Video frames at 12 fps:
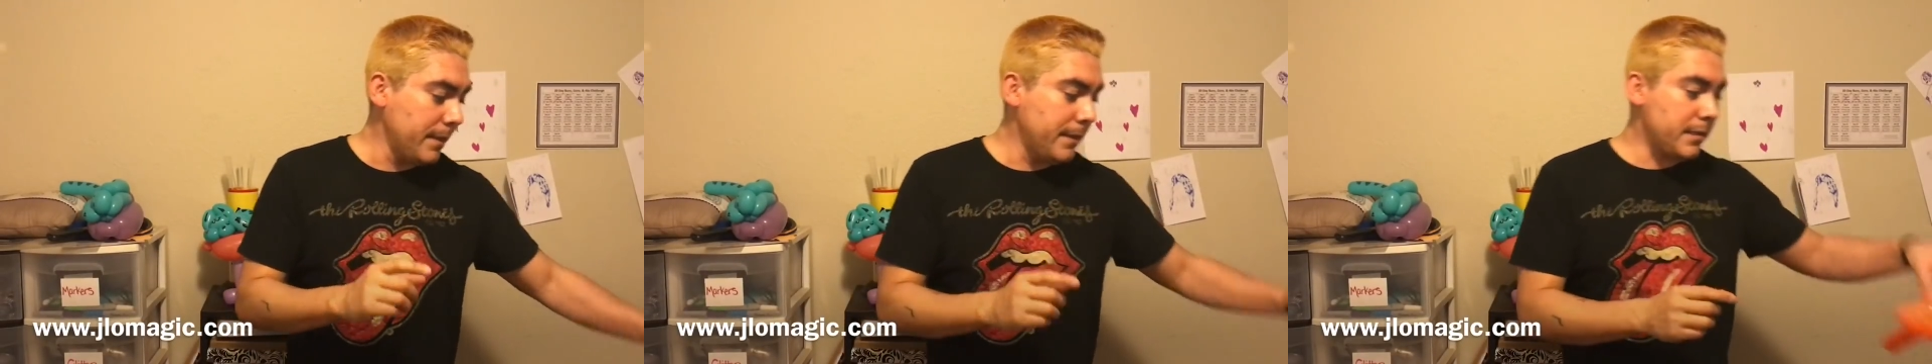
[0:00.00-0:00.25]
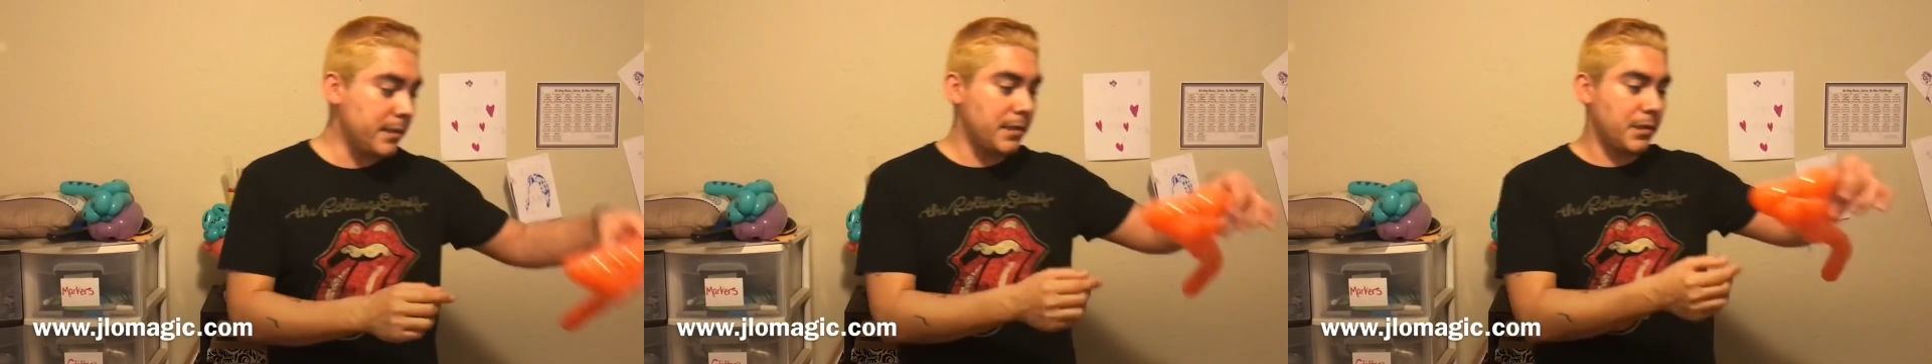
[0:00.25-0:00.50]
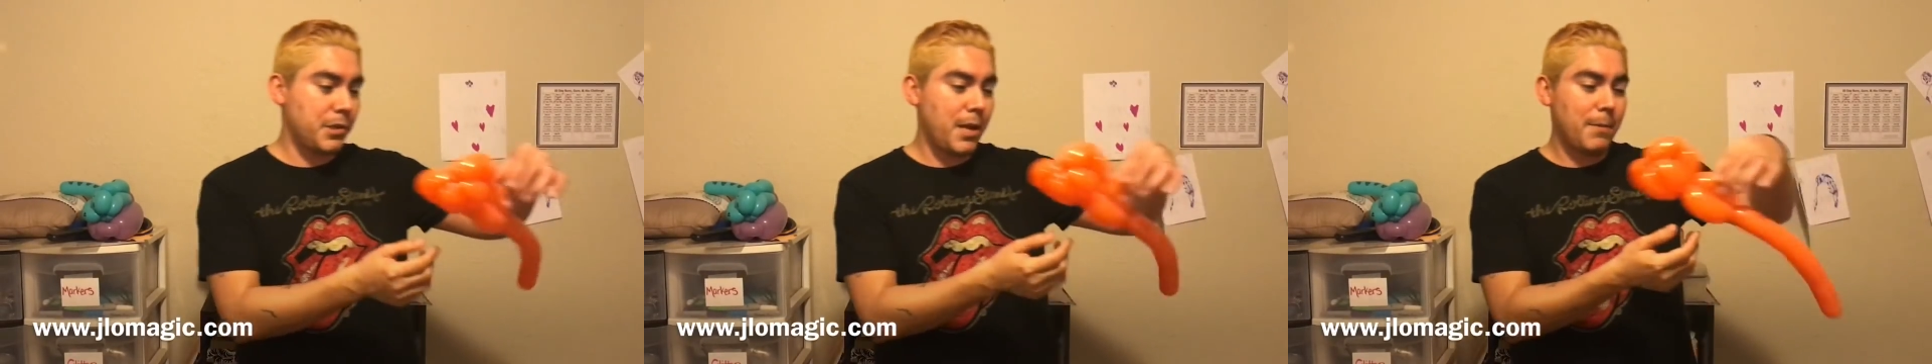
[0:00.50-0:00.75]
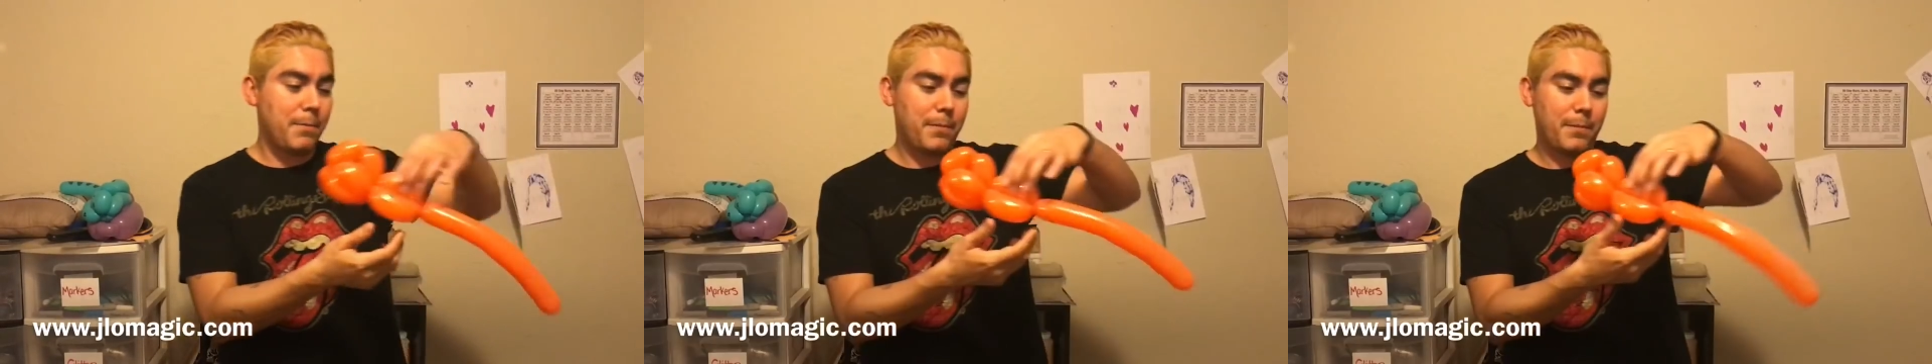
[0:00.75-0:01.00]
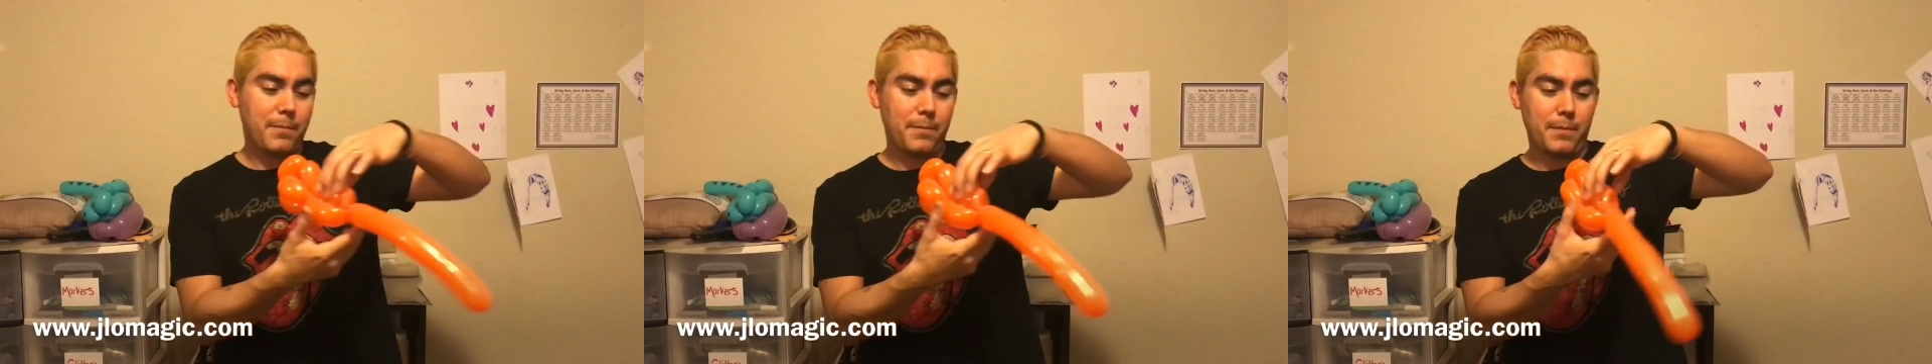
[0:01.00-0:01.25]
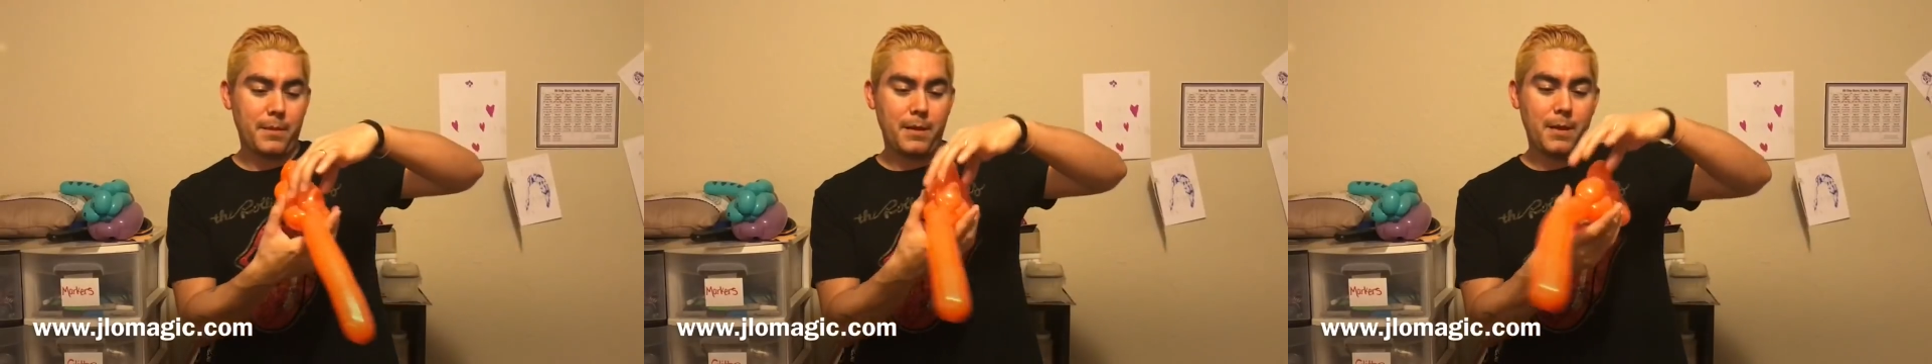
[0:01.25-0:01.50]
this is the shape
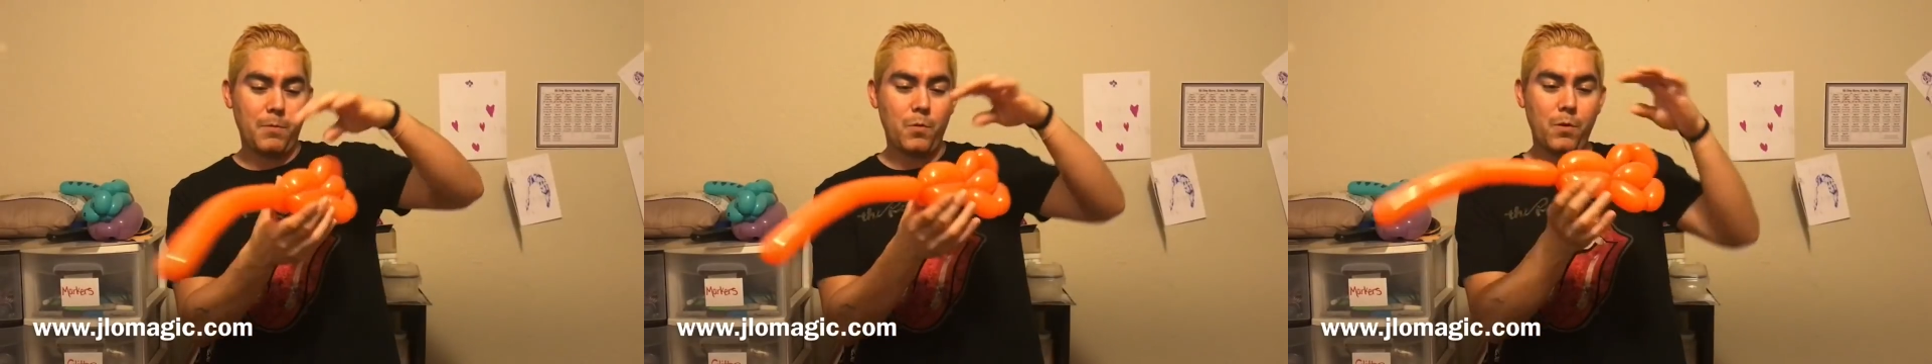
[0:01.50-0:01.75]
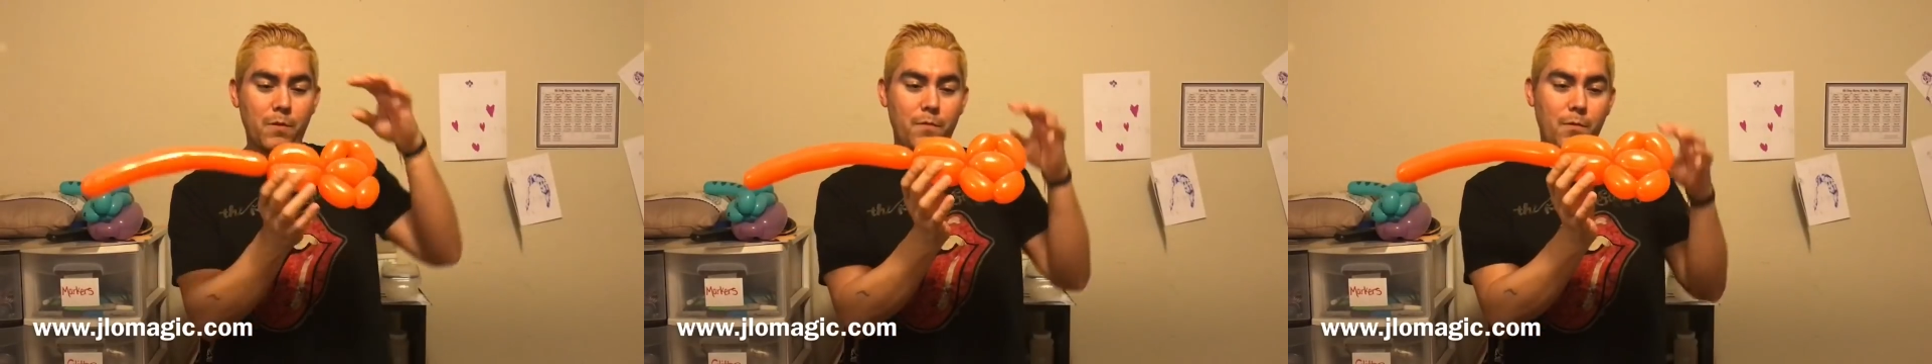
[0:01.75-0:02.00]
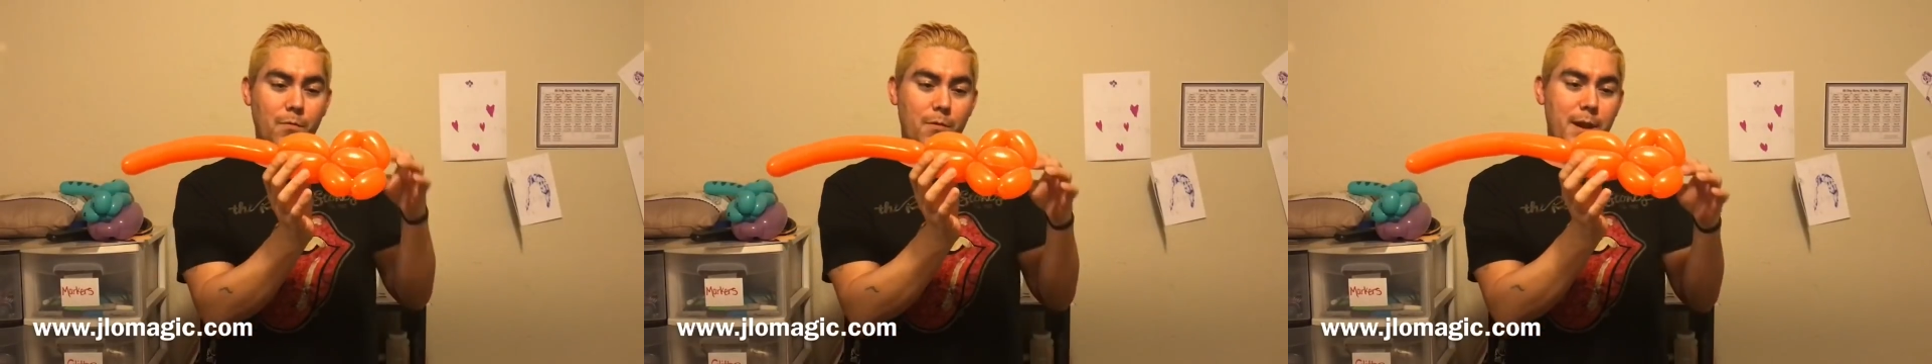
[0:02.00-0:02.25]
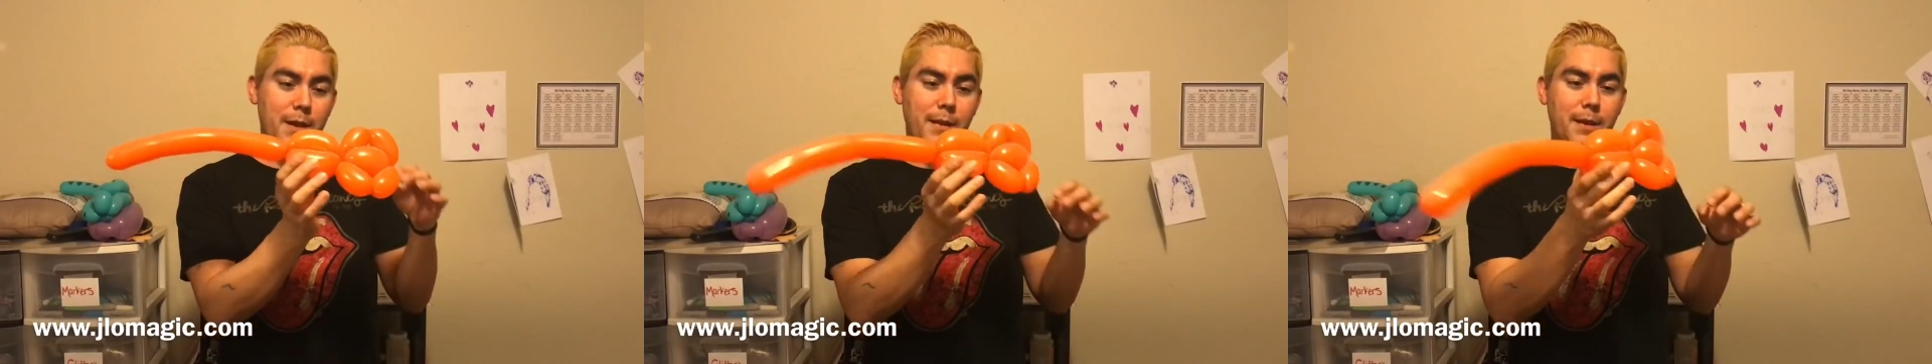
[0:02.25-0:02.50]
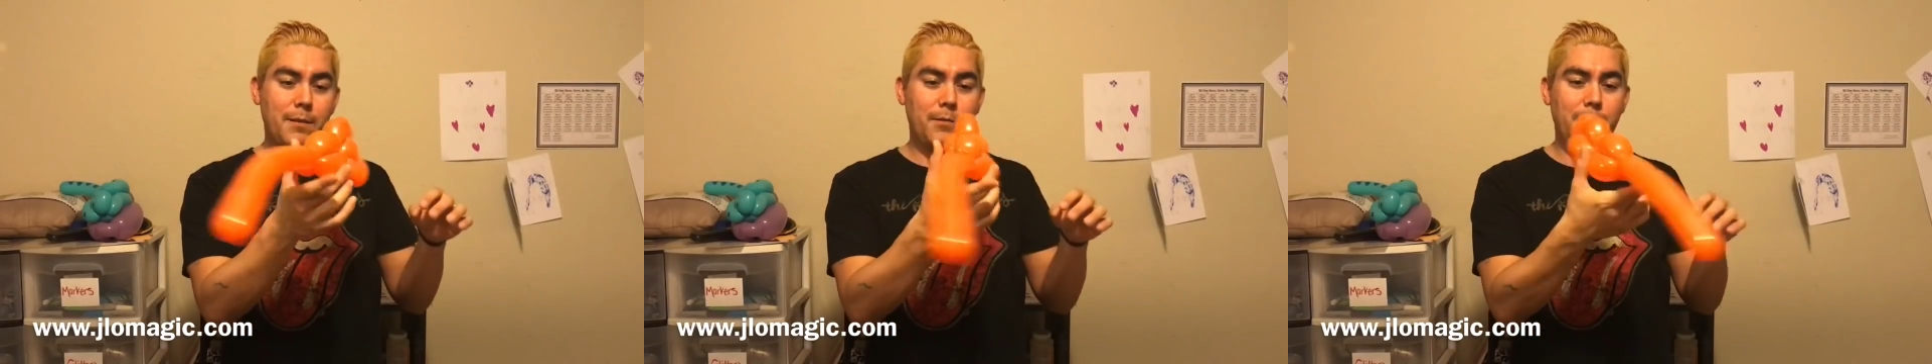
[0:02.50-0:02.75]
that I'm going for right here.